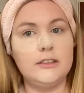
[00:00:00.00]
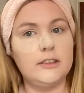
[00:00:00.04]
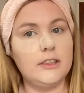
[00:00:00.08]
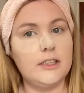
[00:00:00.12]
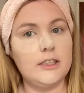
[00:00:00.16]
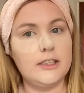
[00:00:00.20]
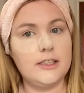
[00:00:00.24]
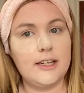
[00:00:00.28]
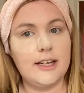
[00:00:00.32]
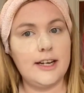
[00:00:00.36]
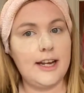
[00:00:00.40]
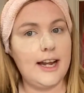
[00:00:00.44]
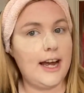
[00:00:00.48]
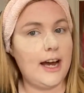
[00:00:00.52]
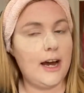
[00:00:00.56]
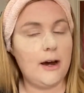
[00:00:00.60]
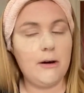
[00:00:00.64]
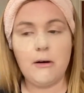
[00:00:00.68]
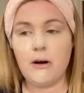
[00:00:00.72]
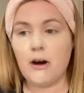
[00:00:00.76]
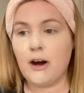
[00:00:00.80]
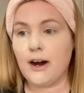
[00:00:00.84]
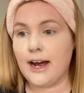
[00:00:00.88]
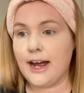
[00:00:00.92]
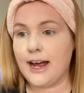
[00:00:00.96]
So
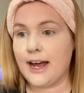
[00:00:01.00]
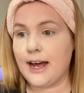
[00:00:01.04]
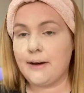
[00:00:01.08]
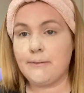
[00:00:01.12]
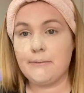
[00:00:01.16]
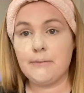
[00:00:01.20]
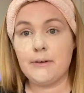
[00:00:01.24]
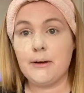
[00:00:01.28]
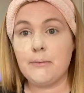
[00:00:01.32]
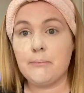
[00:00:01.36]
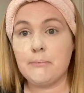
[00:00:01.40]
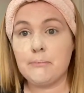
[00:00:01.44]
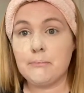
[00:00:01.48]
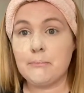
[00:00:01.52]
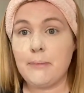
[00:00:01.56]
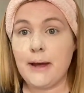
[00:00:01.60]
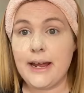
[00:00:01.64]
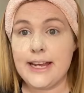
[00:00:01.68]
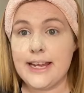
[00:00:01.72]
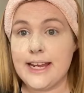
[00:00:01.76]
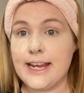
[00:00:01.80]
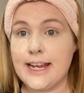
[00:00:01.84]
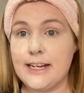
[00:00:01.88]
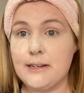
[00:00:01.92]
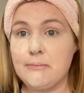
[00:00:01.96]
now I am
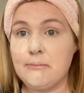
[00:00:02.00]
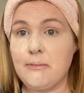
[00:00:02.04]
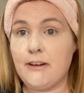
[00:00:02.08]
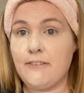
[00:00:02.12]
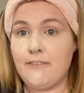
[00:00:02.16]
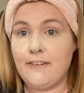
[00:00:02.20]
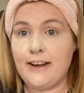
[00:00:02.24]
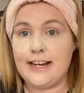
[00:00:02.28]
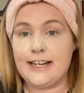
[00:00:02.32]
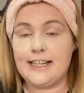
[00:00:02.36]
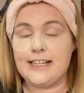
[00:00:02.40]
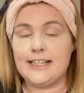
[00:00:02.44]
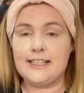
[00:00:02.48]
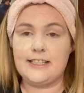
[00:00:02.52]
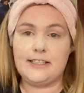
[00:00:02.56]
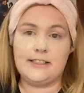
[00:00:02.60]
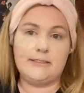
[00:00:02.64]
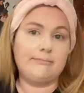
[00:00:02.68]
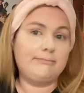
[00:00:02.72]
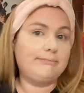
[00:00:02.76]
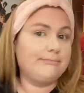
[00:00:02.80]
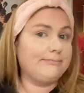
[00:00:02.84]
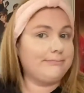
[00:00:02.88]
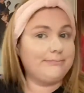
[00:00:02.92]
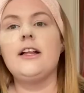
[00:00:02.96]
baking my face.
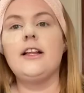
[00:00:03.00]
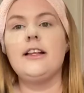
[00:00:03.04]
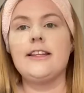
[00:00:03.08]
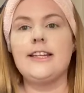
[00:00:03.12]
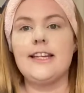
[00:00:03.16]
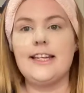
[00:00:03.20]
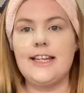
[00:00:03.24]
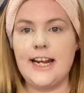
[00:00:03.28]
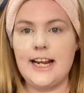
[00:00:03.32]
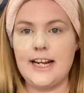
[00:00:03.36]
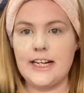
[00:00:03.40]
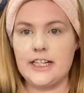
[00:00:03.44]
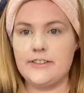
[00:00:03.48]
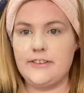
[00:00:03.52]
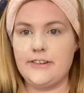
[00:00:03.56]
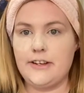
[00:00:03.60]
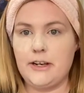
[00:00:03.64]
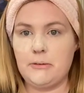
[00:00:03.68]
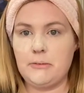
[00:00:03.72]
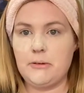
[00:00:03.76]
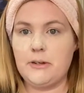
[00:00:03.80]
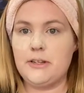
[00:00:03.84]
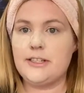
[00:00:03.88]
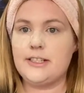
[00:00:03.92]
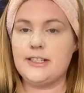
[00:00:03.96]
The next thing
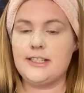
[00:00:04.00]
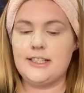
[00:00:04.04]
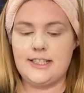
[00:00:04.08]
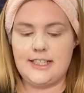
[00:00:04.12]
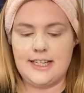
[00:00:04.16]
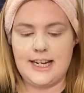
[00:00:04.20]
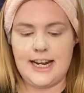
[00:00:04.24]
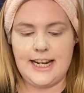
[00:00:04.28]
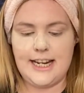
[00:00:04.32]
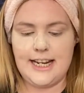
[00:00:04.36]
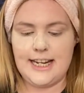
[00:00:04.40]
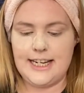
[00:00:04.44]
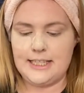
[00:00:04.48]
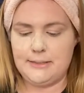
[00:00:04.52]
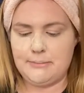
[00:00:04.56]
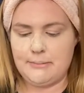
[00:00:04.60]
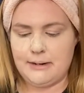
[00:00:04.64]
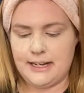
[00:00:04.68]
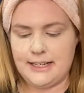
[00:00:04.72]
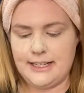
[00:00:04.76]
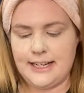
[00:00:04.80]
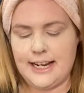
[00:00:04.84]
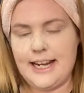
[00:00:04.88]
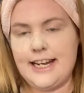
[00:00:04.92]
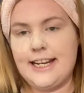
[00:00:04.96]
I'm using today is
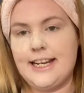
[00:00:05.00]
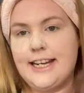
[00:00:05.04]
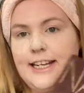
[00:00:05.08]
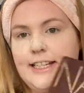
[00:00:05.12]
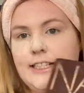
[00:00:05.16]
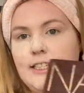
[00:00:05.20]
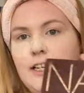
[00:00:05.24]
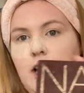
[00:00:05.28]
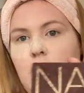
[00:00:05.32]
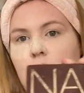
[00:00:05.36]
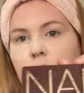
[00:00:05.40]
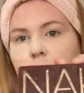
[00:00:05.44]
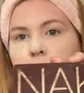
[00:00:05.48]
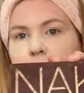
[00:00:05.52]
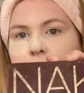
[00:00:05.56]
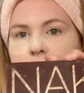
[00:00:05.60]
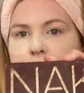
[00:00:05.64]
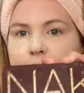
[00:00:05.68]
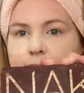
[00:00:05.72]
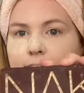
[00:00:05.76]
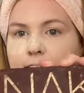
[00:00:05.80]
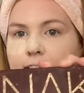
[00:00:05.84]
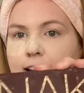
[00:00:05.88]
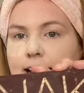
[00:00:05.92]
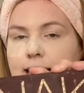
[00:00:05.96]
my Naked Urban
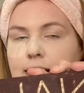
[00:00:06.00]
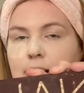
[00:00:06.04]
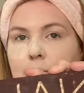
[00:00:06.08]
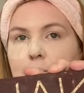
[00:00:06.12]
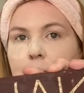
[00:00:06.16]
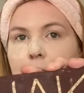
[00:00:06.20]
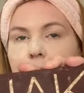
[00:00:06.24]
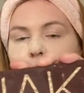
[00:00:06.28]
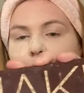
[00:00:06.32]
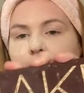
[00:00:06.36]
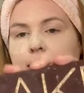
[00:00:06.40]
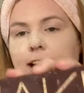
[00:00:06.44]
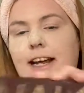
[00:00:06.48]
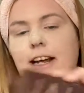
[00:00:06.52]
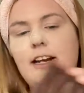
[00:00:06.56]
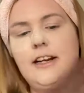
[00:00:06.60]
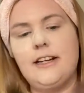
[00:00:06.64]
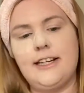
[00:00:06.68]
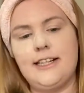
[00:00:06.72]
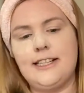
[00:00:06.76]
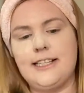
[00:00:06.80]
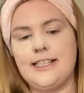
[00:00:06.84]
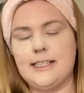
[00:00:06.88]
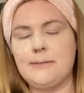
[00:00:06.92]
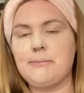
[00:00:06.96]
Decay palette.
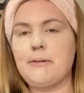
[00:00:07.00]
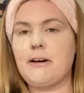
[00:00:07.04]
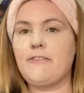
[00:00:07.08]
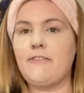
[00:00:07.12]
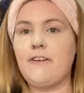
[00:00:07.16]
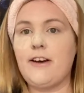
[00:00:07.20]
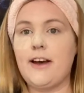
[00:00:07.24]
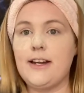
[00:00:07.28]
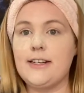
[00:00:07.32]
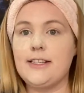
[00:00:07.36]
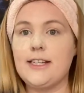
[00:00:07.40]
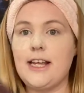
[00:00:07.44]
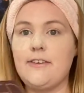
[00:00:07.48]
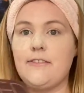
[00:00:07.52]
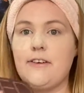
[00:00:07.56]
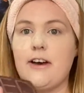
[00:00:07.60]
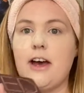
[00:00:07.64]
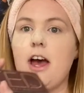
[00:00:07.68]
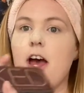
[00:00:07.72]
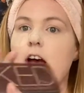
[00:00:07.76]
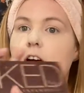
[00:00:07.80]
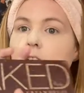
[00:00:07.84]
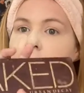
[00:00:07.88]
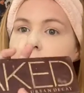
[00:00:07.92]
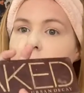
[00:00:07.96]
This is my first
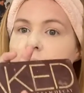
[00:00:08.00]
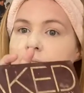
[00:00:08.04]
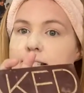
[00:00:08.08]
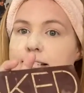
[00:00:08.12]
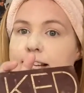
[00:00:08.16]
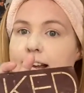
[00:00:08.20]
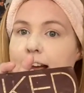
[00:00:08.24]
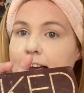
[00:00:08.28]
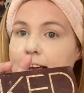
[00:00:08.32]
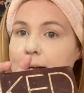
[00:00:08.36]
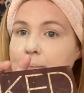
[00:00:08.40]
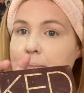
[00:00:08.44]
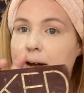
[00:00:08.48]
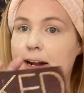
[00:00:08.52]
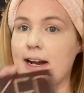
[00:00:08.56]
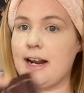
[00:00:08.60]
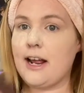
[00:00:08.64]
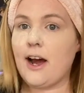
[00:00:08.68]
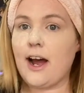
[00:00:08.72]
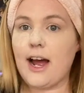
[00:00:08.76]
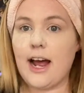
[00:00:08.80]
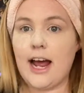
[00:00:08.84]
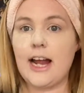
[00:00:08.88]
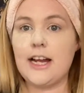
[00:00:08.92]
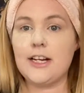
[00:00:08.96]
ever Urban Decay palette
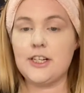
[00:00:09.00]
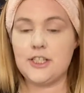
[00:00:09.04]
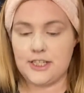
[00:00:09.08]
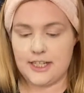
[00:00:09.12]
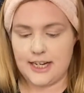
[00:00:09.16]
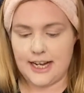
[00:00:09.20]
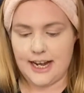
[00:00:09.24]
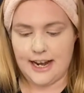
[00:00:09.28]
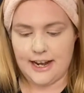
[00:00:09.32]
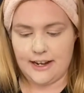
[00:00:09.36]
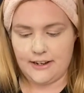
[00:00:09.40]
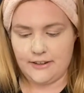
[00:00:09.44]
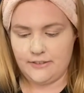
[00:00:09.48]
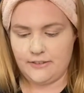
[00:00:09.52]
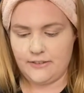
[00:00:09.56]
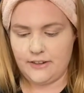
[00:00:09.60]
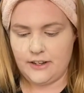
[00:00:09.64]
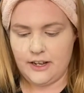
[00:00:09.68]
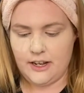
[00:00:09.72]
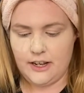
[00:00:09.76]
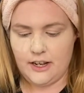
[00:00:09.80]
I actually have.